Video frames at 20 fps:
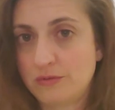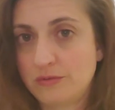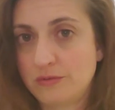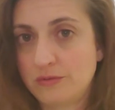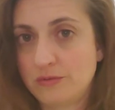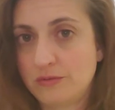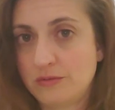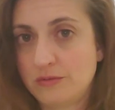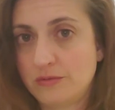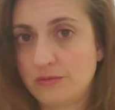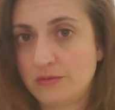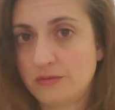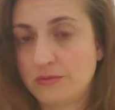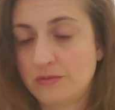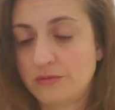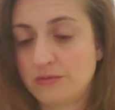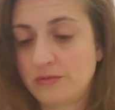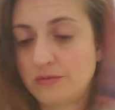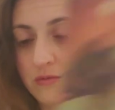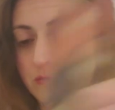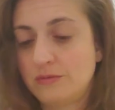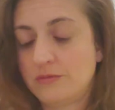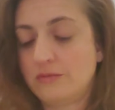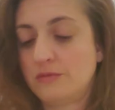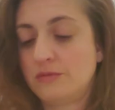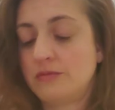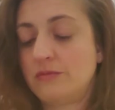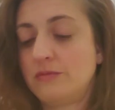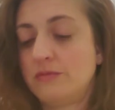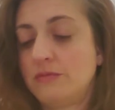
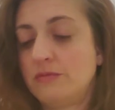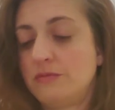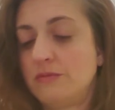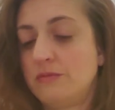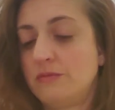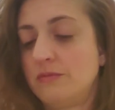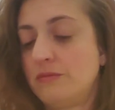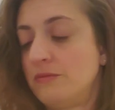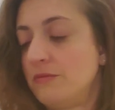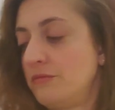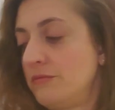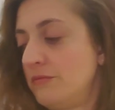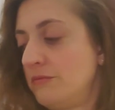(silence)